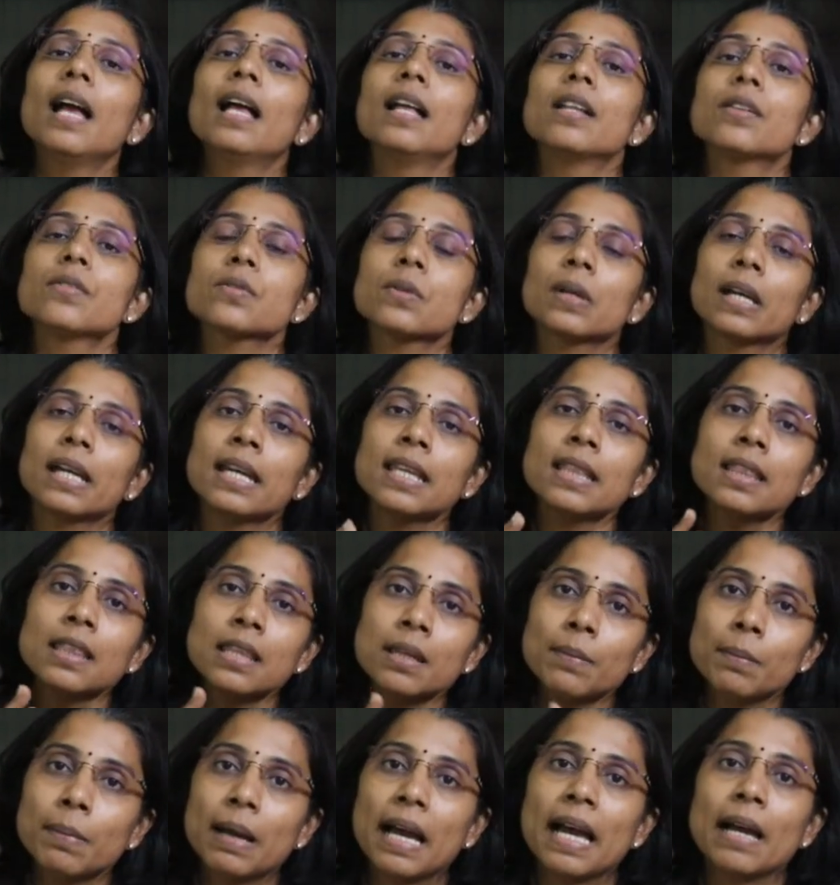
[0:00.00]
So in
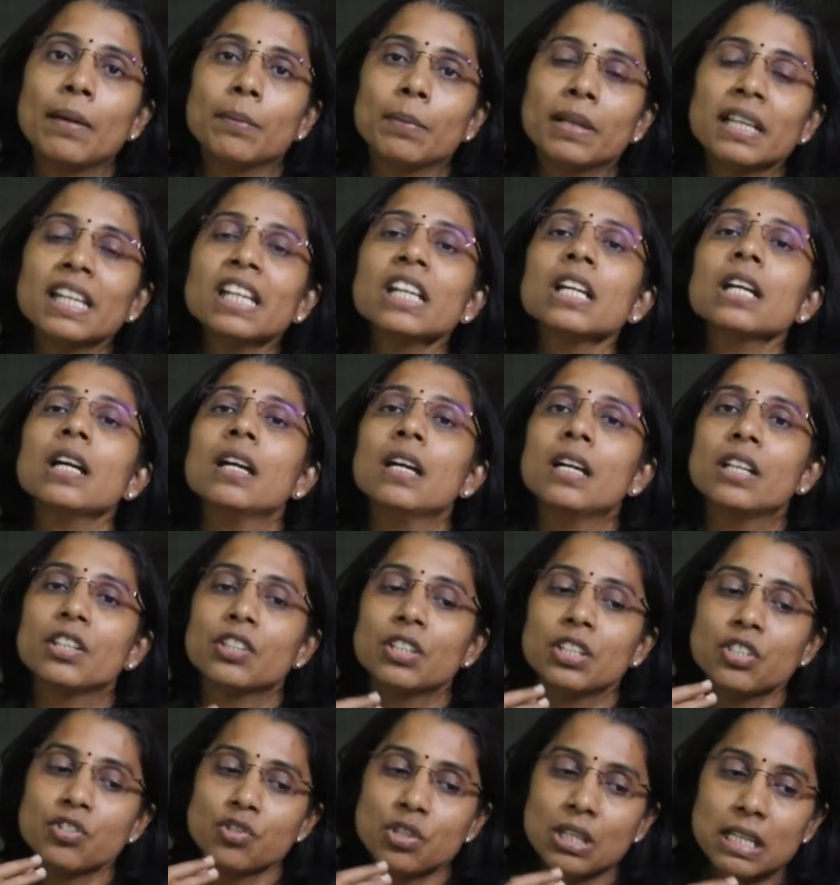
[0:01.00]
the babbling,
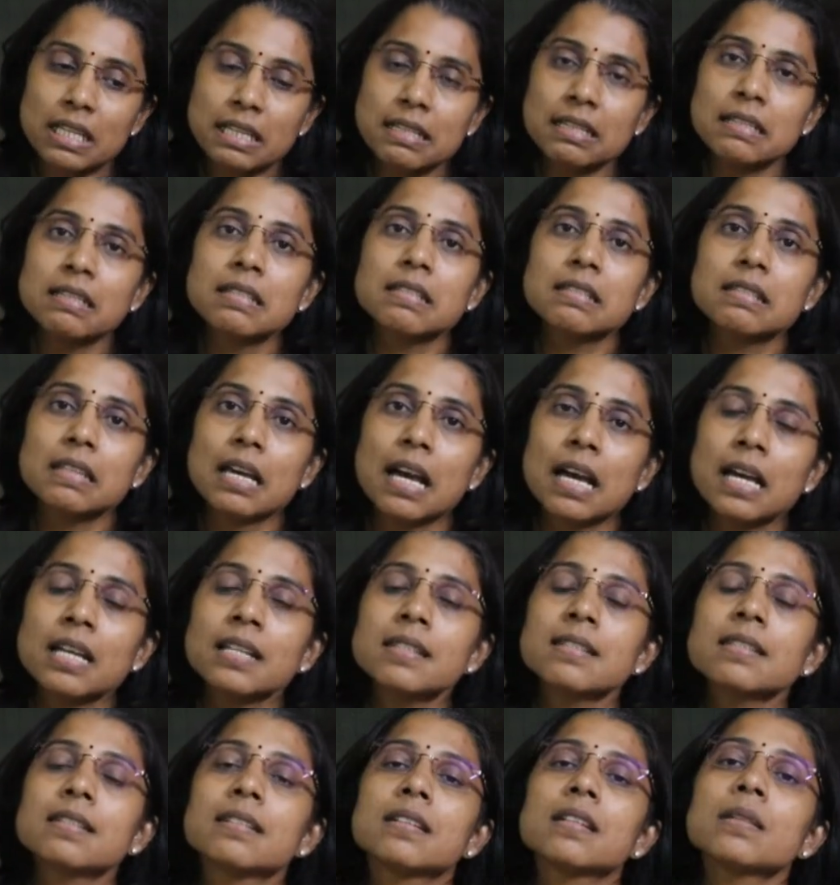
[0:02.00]
the children
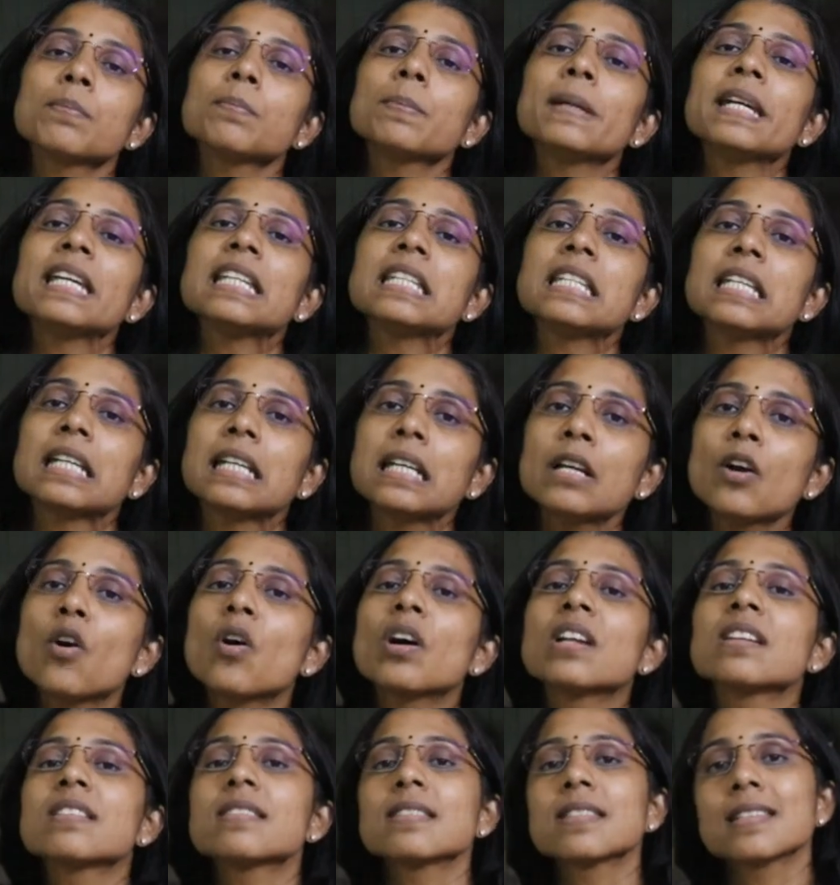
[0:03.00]
starts repeating
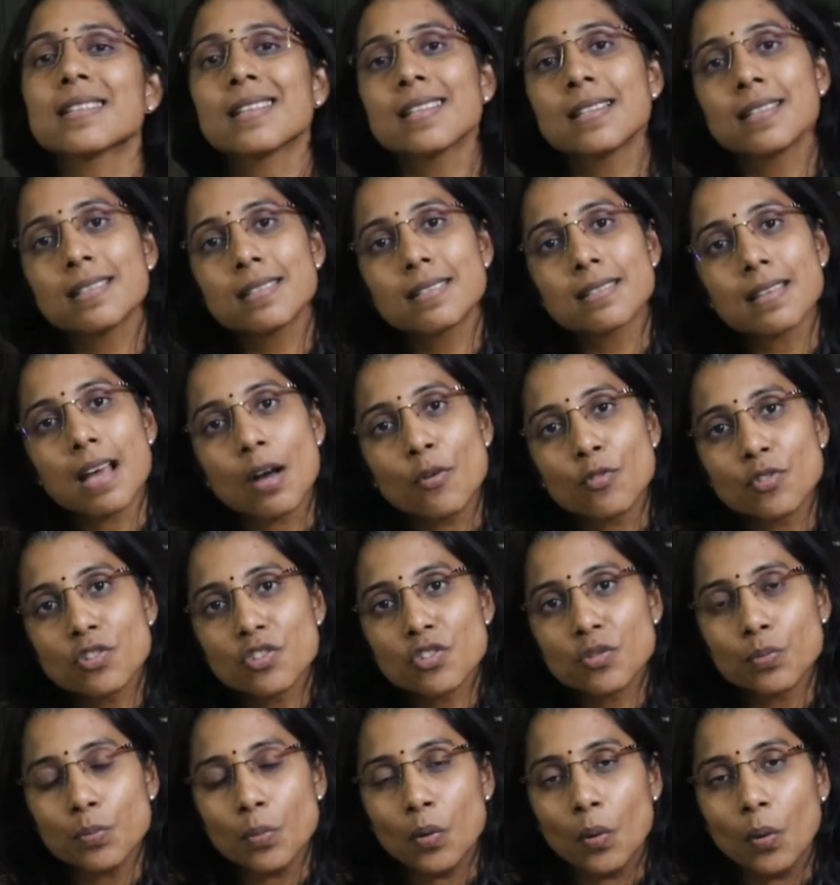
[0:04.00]
consonant
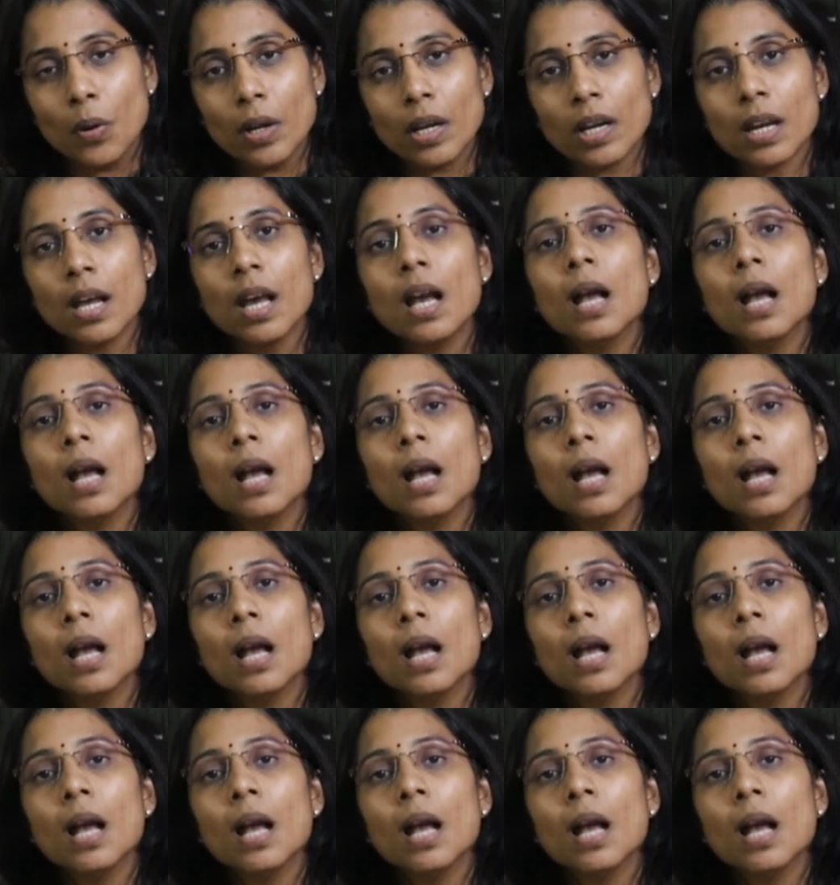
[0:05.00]
sounds more.